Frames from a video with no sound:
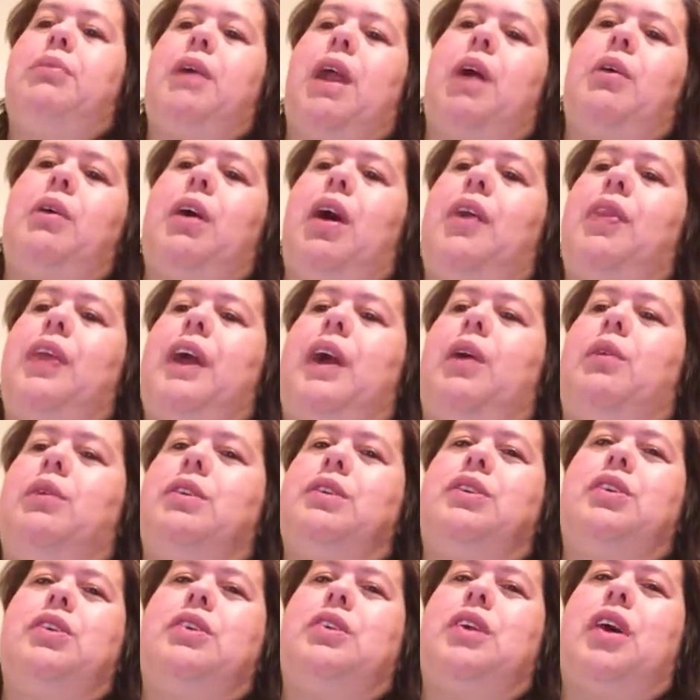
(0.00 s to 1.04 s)
But I, I think I
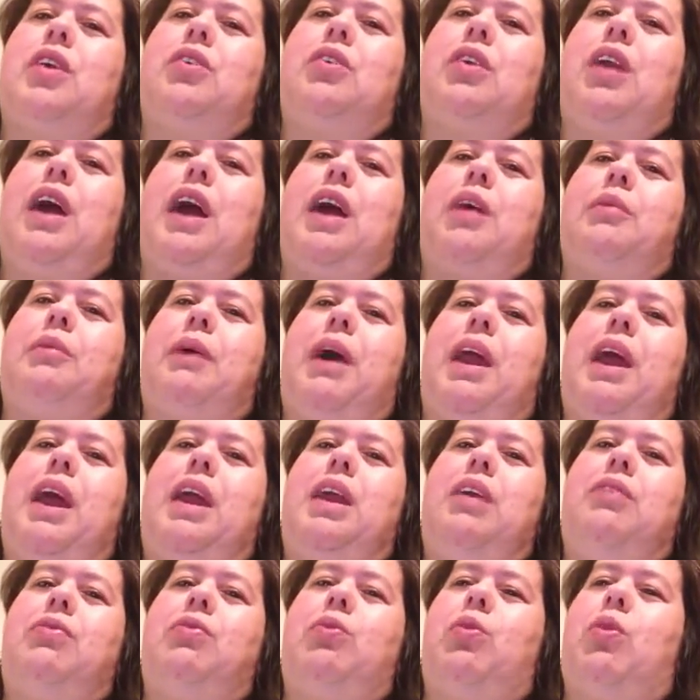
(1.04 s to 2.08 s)
was just under like about
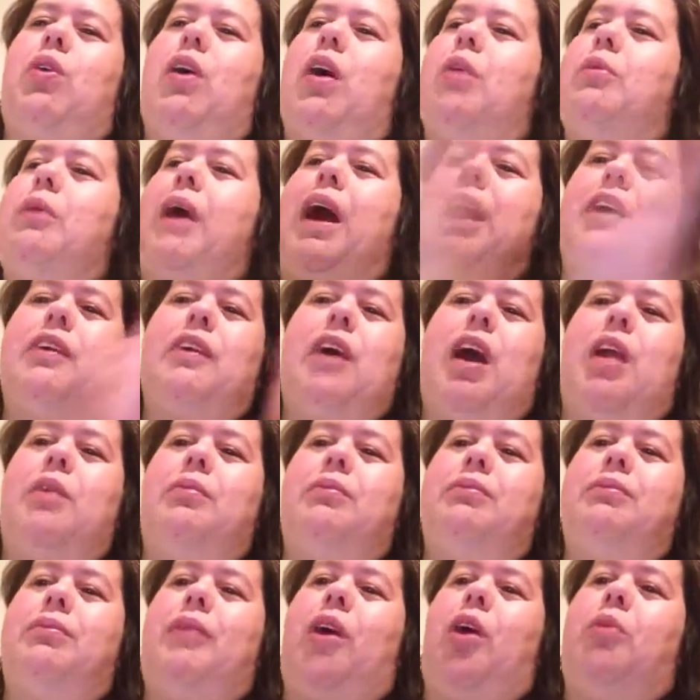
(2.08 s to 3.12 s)
84. I might have got him,
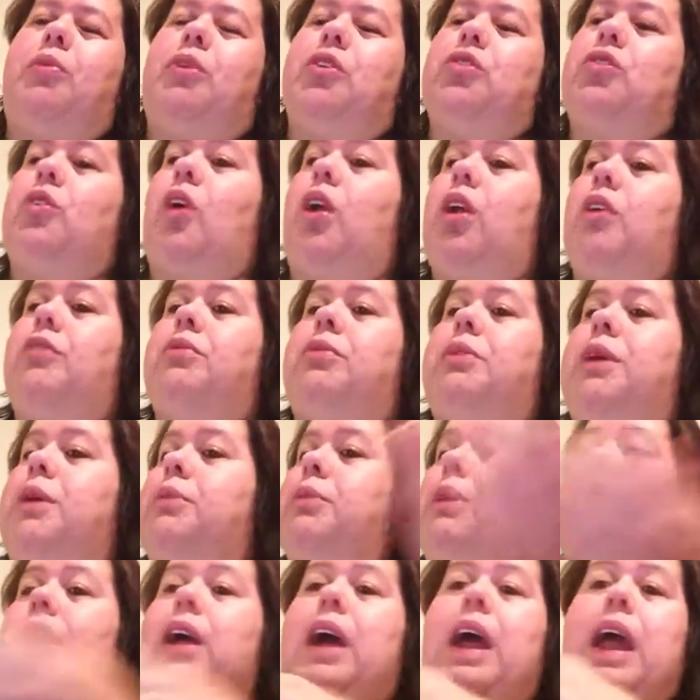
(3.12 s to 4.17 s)
almost all of them in,
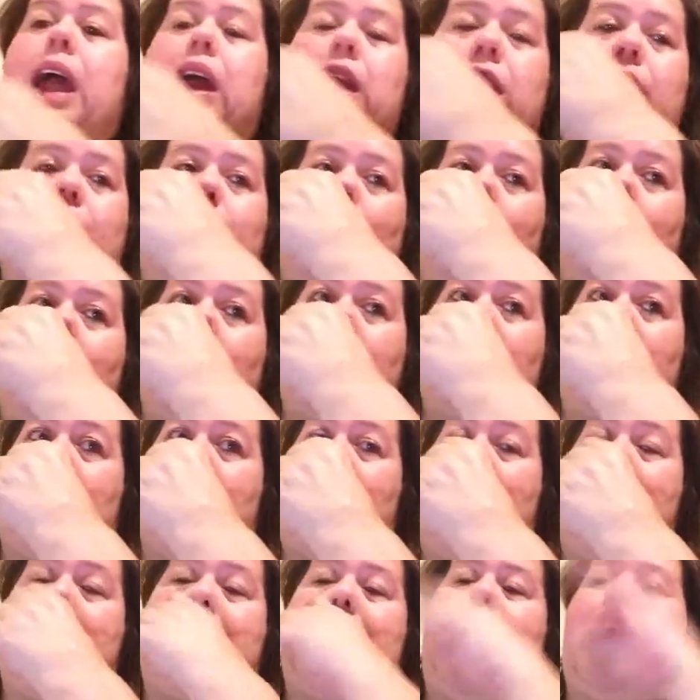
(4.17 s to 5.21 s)
but 84 or something
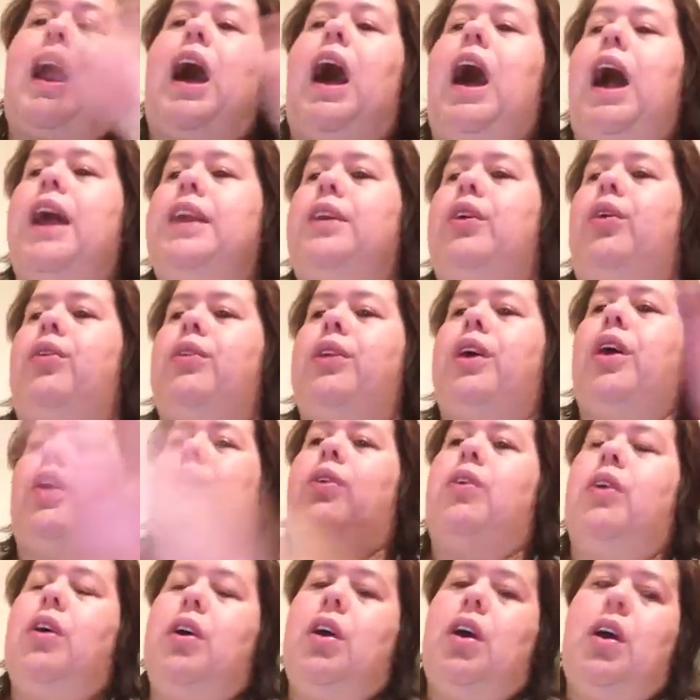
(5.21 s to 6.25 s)
like that. I don't know
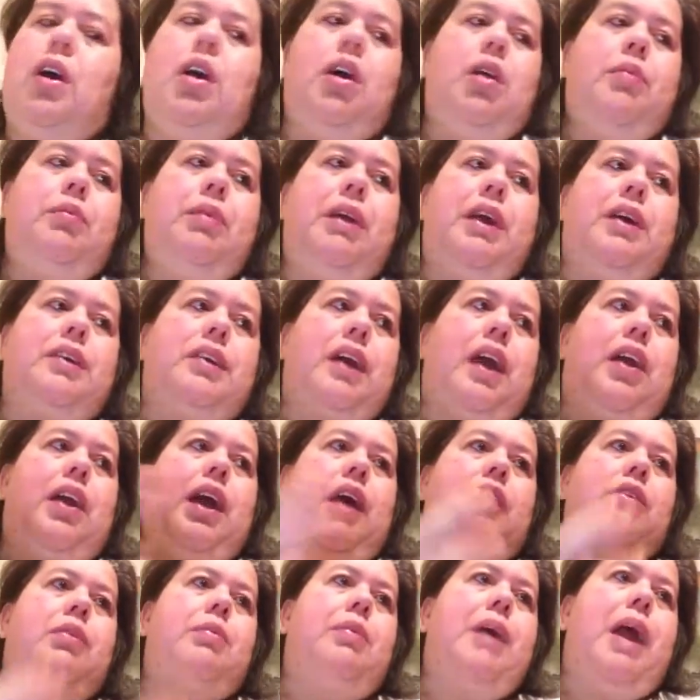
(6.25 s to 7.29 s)
because I don't
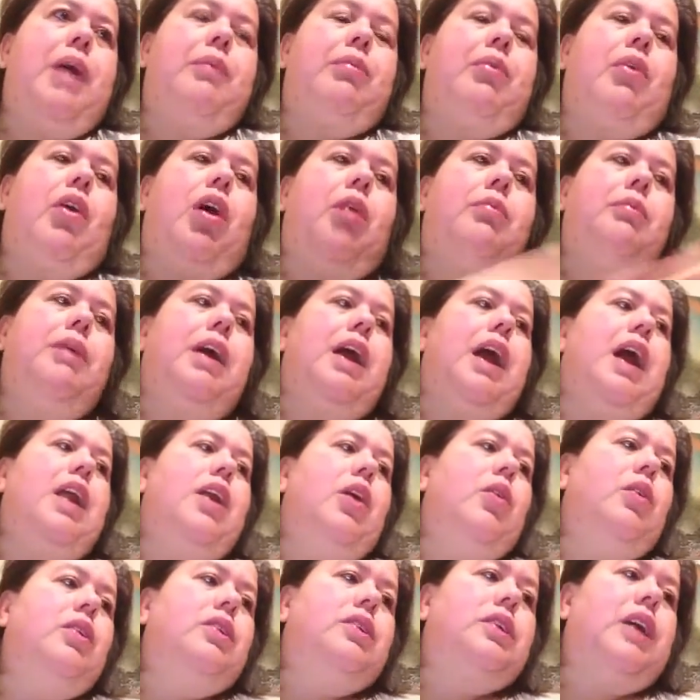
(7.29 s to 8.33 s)
have the paper on me, and I
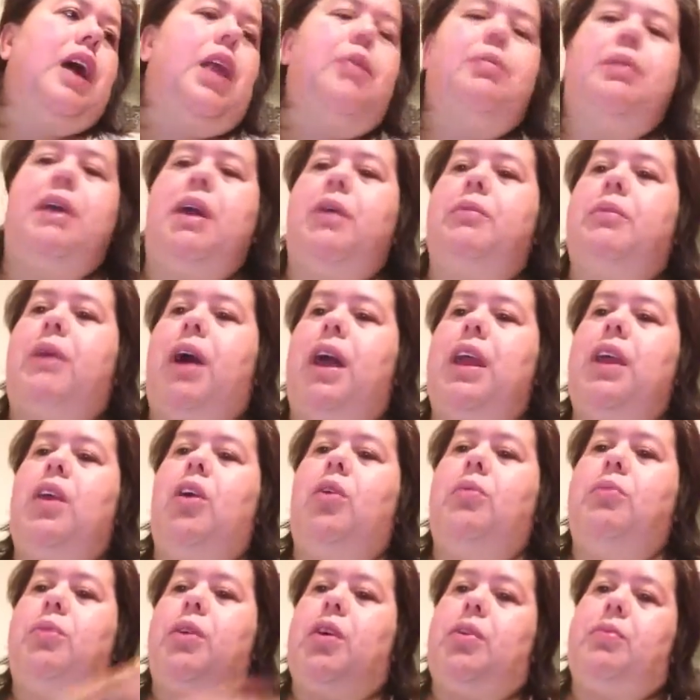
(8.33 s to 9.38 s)
know it's got to be in my
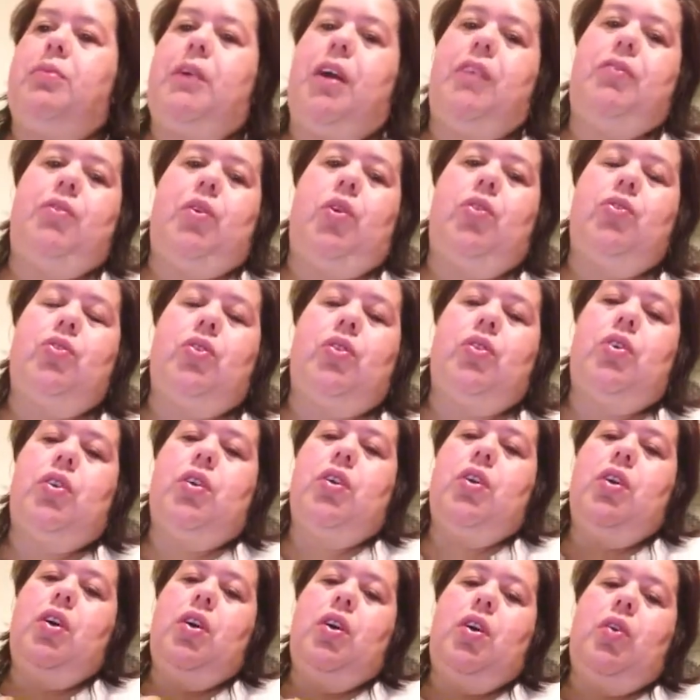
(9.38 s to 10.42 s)
notebook, my folder,
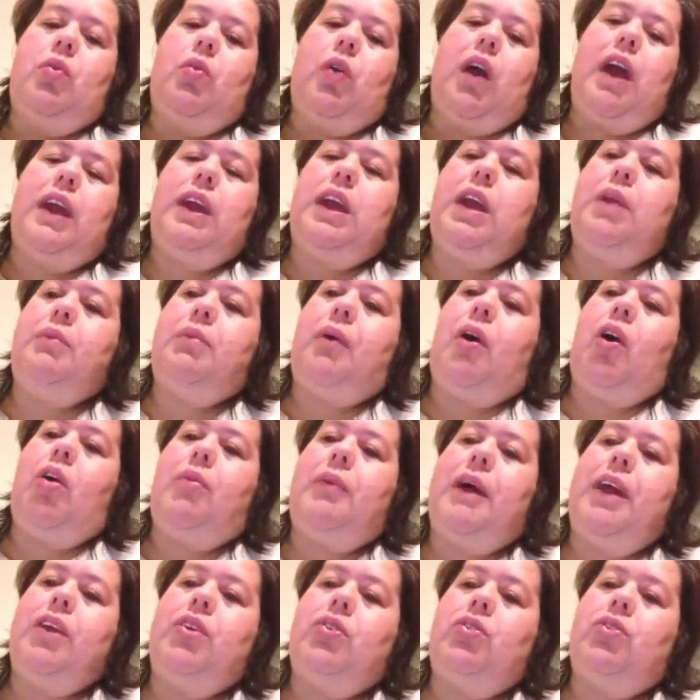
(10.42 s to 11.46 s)
where I keep all
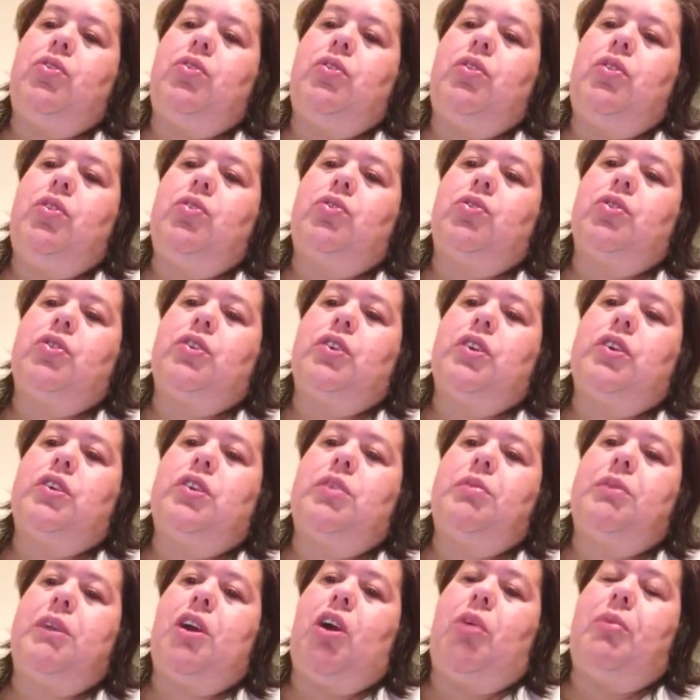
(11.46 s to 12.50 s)
my nut-
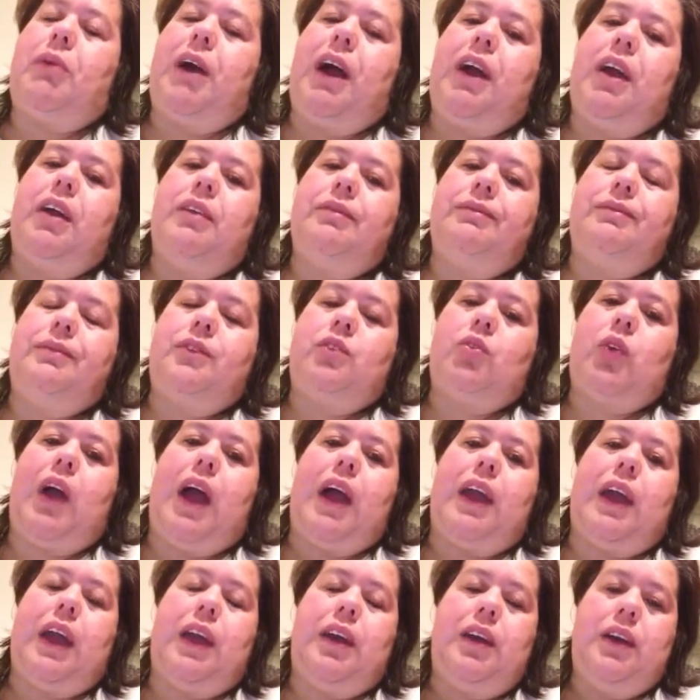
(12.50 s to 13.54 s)
Nutrisystem and all my
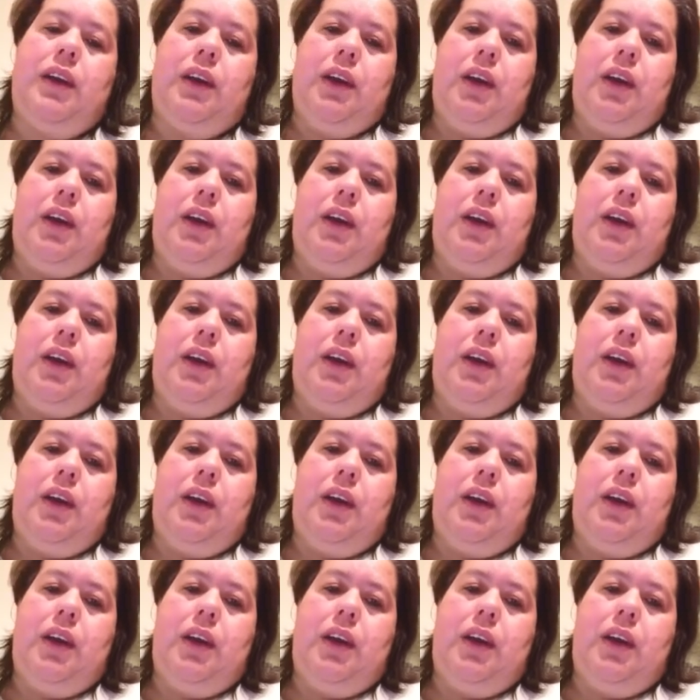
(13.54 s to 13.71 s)
tracking.